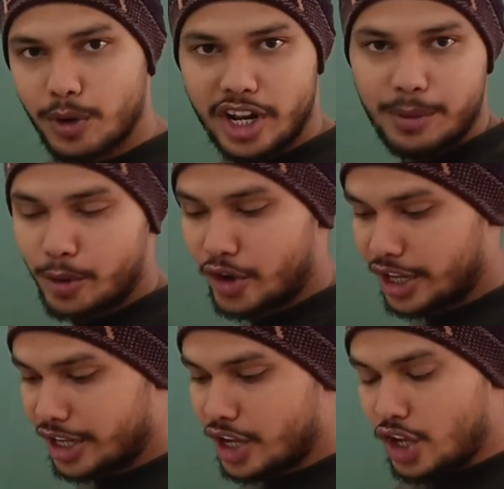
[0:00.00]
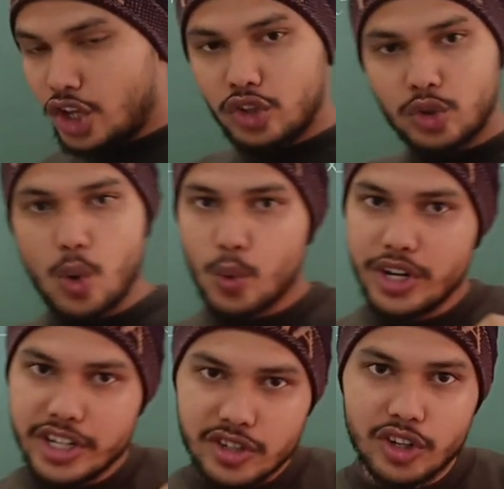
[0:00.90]
polar aquatic. So we
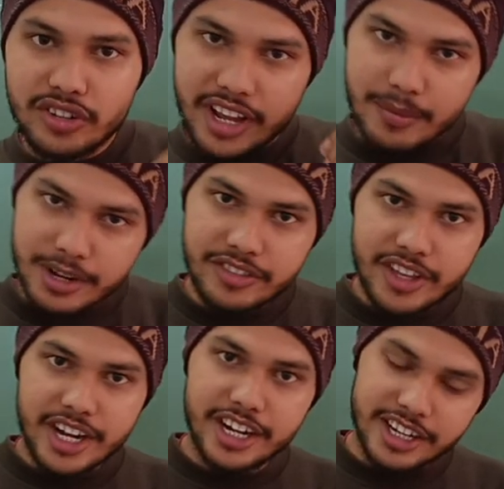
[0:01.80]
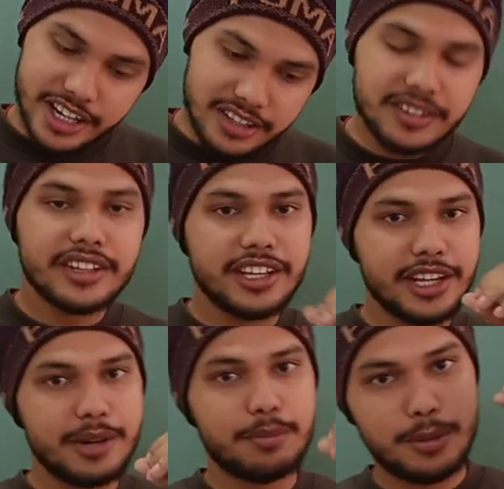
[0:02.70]
discussed everything details
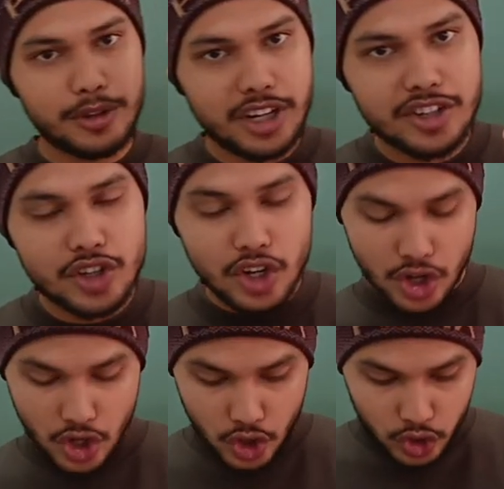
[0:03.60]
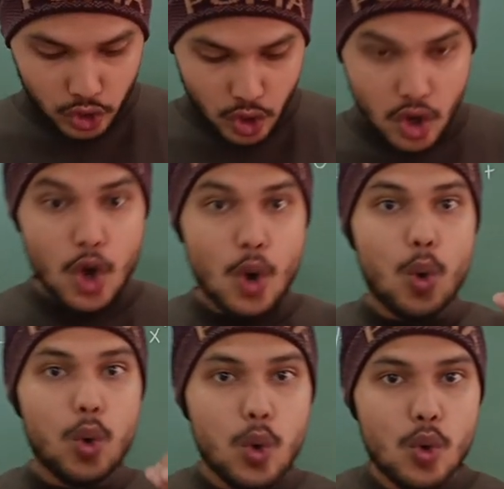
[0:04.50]
in previous lecture. So
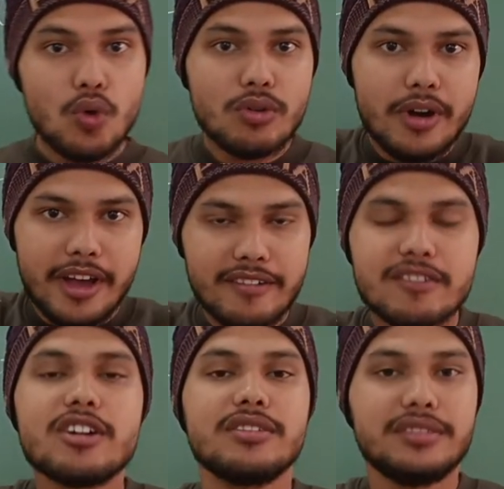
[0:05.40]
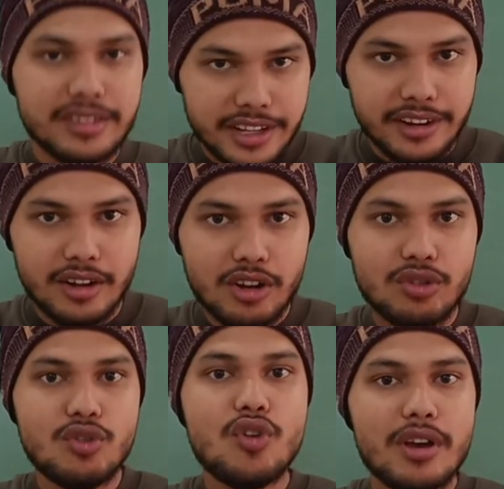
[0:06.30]
who have not seen or
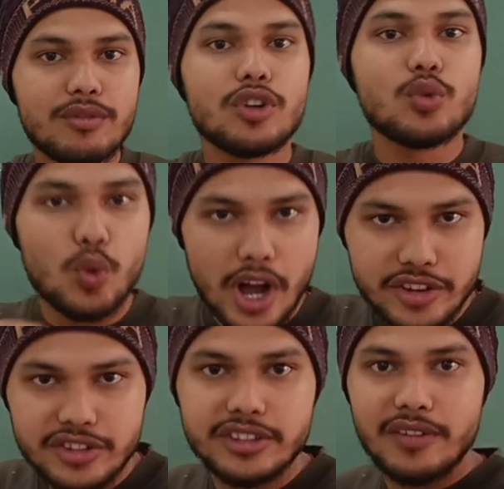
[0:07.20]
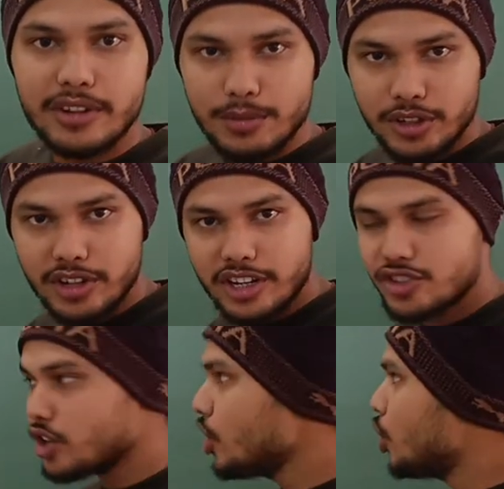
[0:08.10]
who have not watched the previous
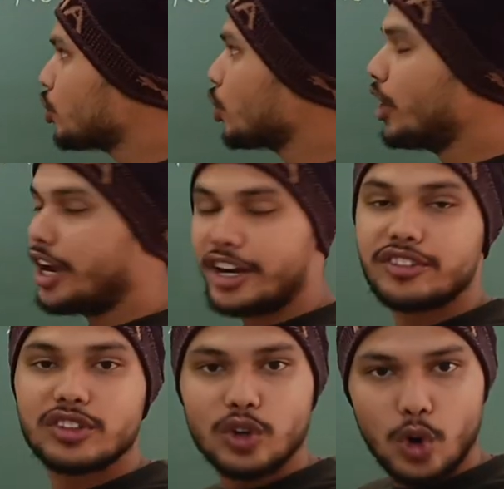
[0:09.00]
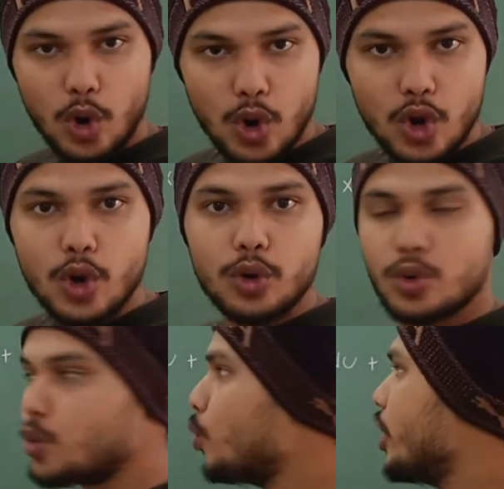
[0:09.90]
lecture, so let's go
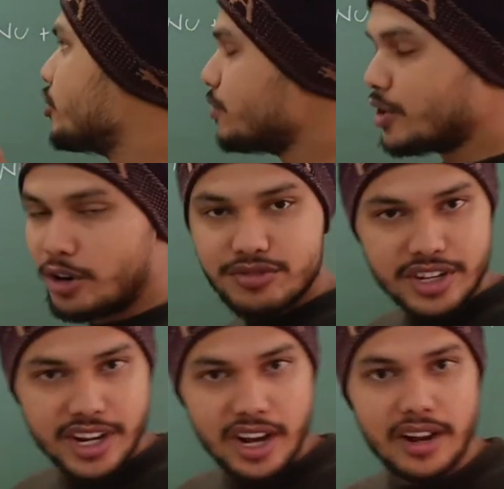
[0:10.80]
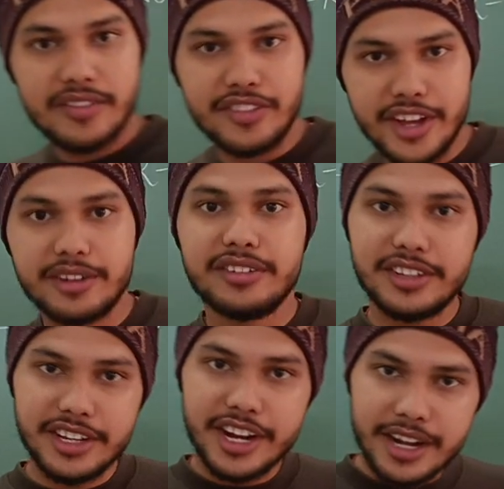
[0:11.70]
to HB Hub channel, then
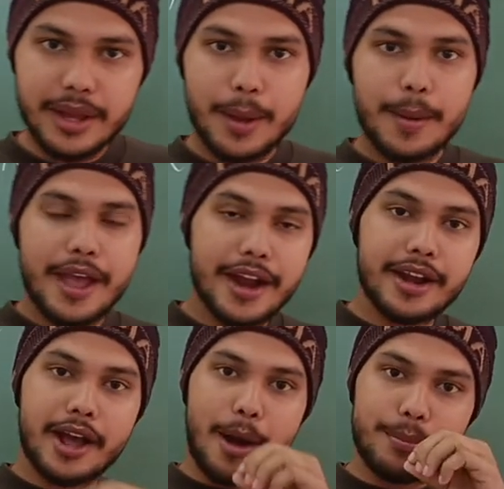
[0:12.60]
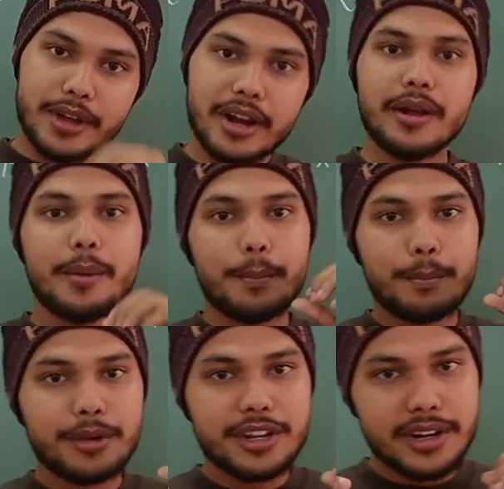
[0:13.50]
see it, and
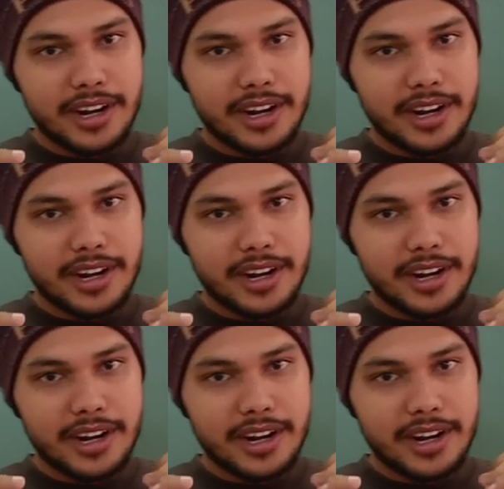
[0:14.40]
after